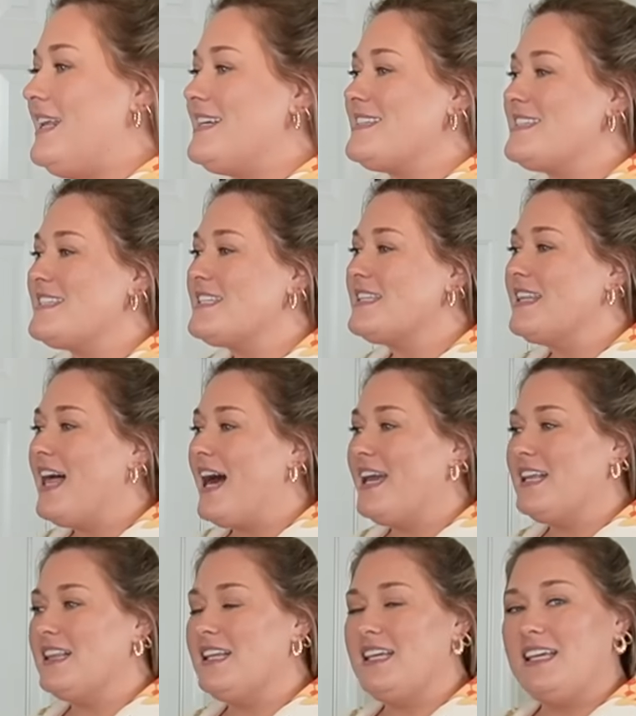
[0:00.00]
is
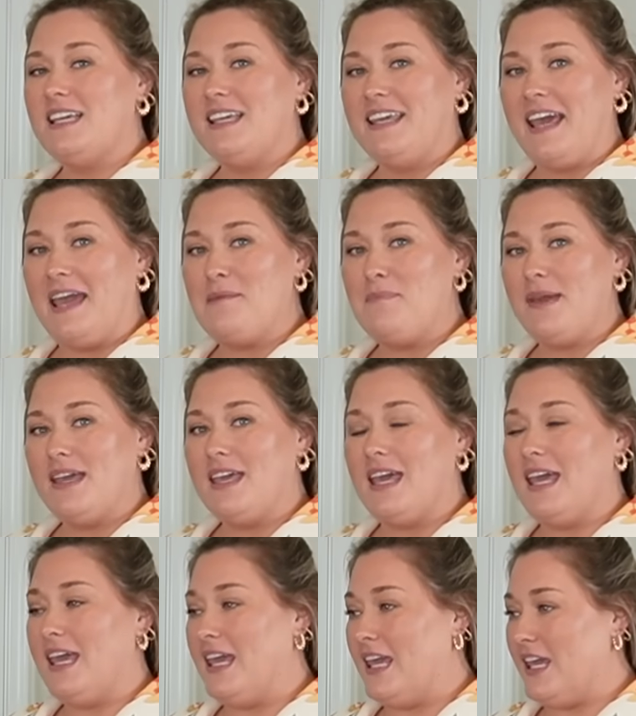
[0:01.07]
slightly gaping
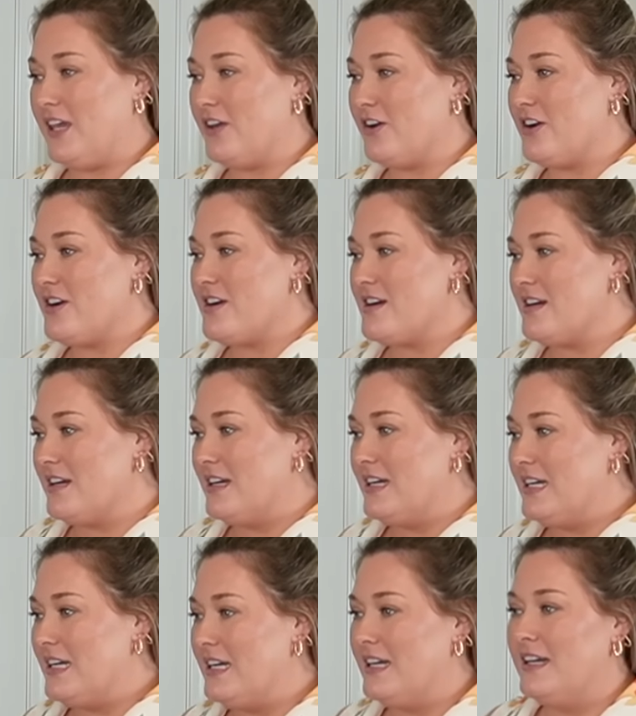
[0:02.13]
here,
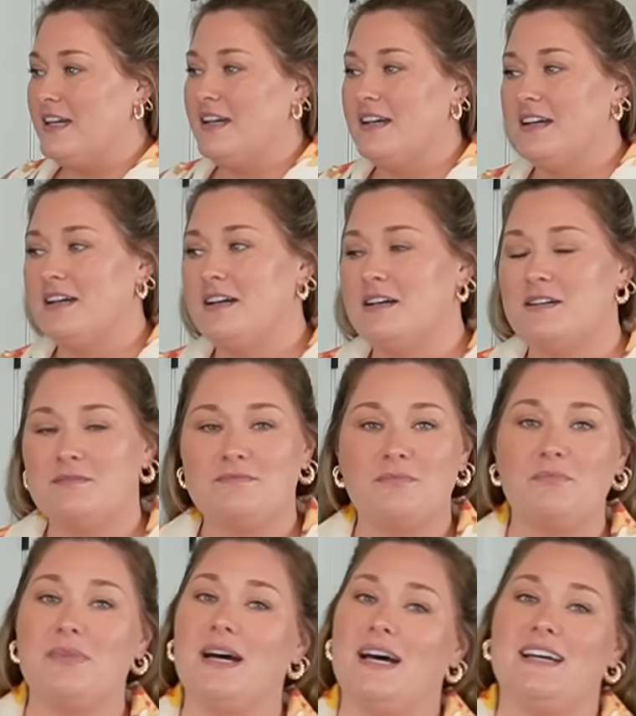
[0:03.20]

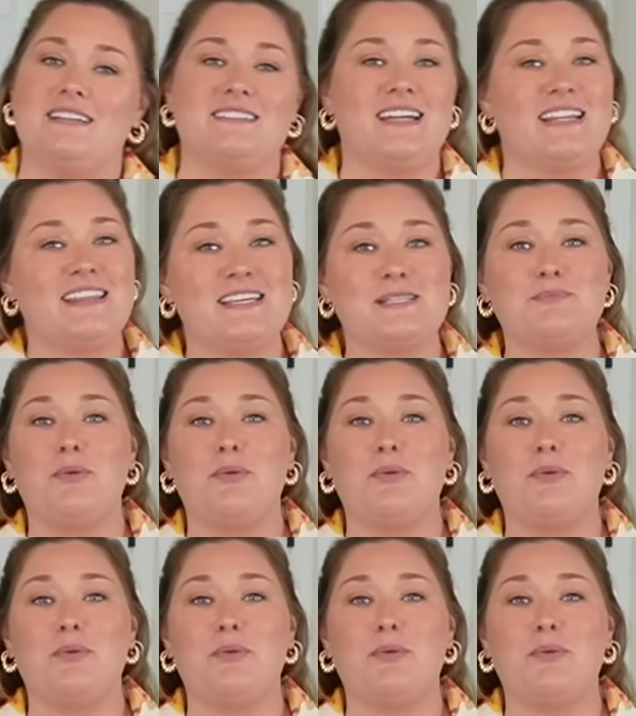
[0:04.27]
but at this